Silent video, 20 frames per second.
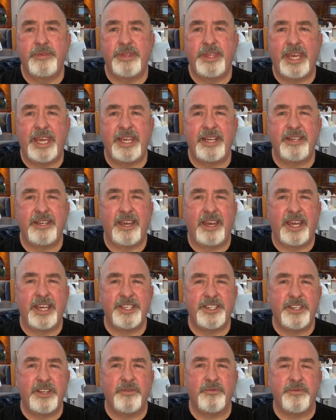then I
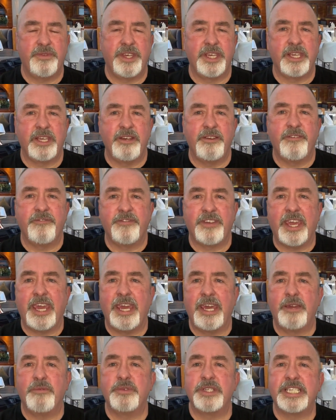don't think enough
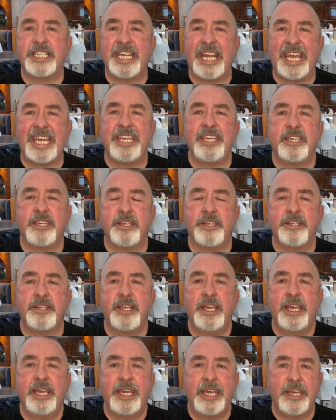care was taken
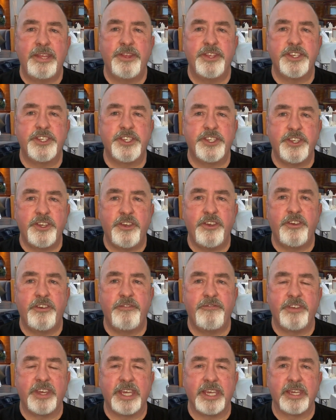in the
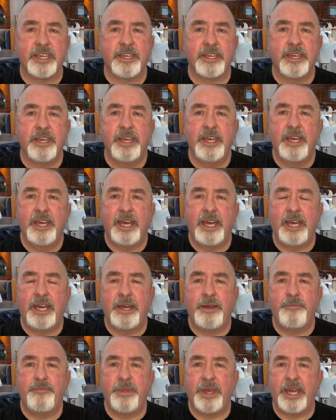serving
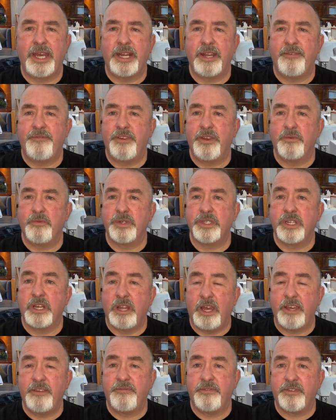And if it was
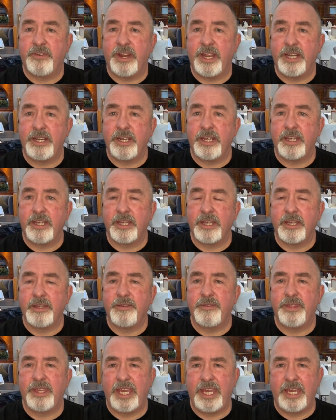life-threatening,
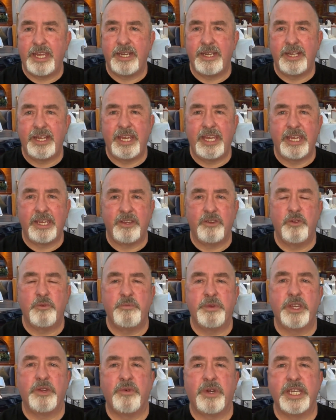then it could
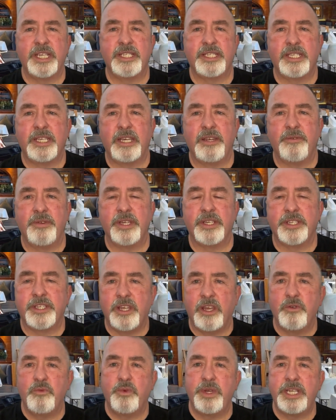be quite serious.
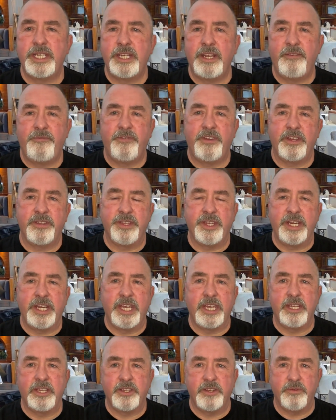So we did feel the
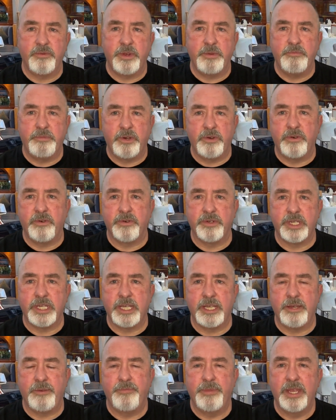need to report
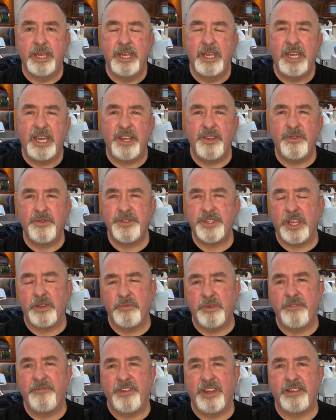it. And also
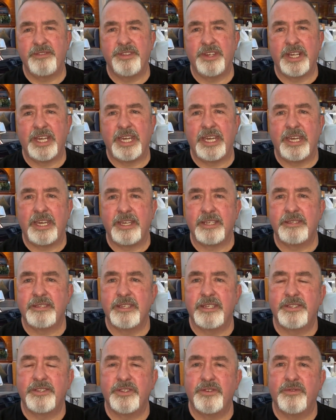we felt that
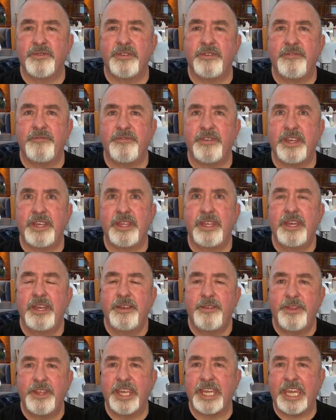
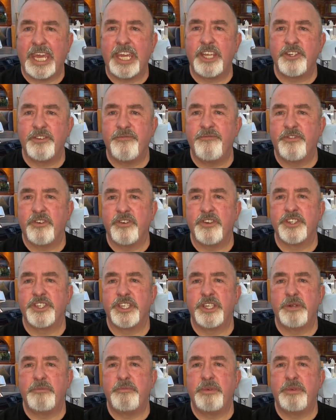the occasion for us had